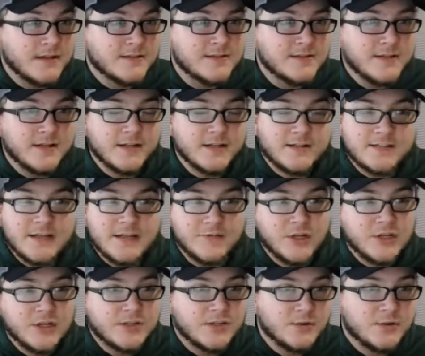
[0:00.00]
Sitting
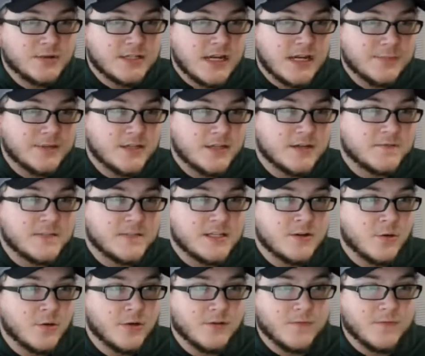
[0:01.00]
7-2 atop the NFC
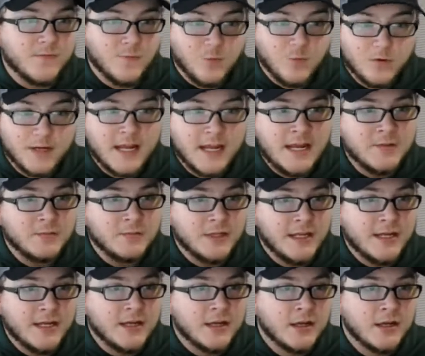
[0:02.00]
North, a 4-game
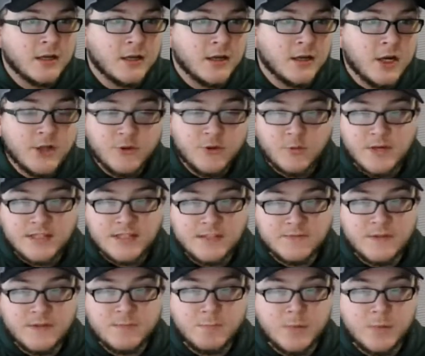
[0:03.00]
lead on the rest
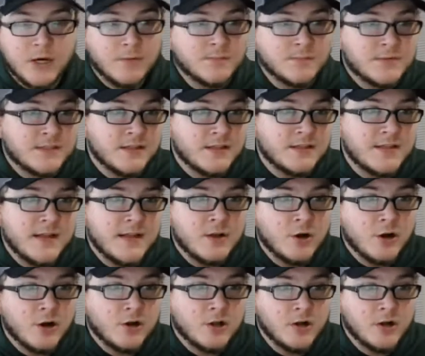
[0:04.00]
of the bums that they
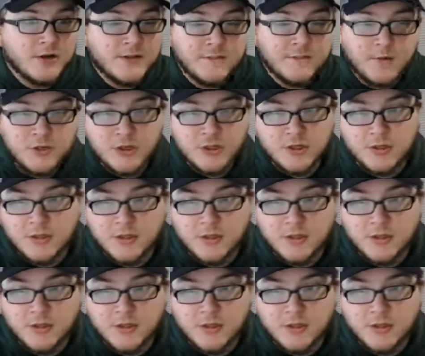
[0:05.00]
call our division.